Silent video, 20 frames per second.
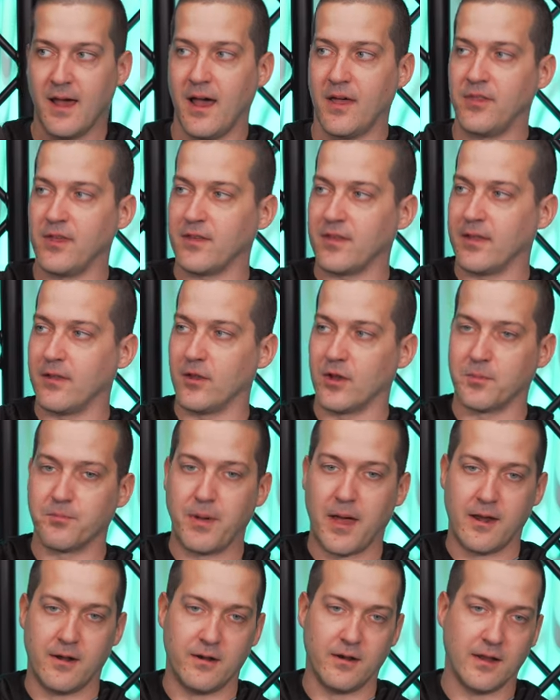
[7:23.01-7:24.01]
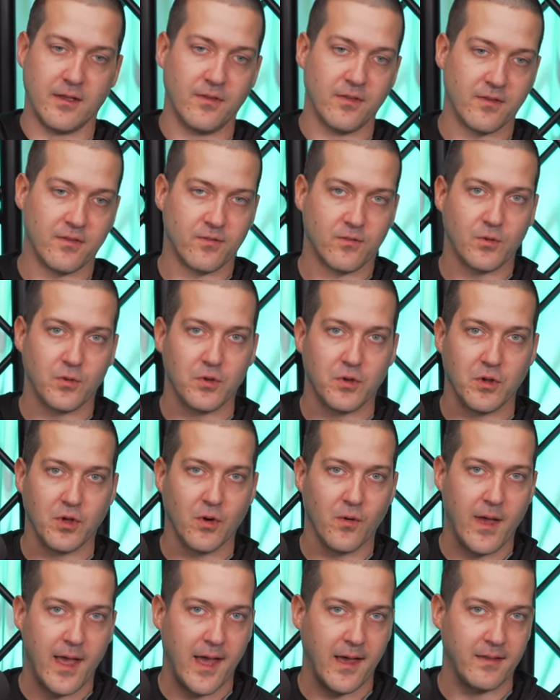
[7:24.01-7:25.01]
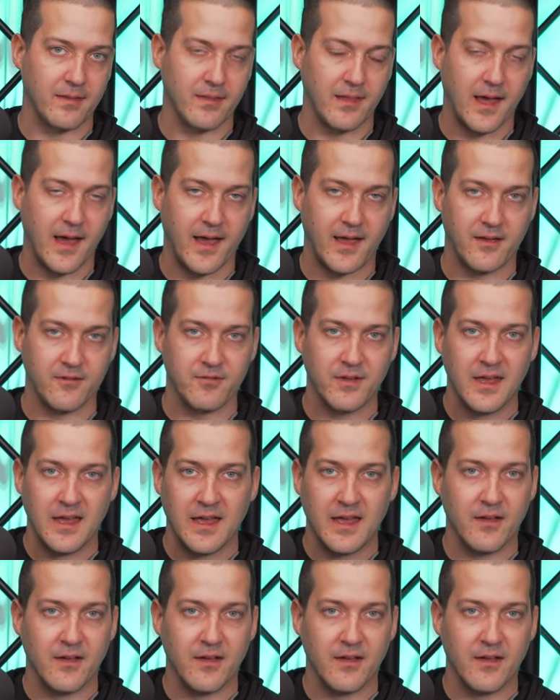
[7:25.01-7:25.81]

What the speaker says: I think they look better in the studio and live.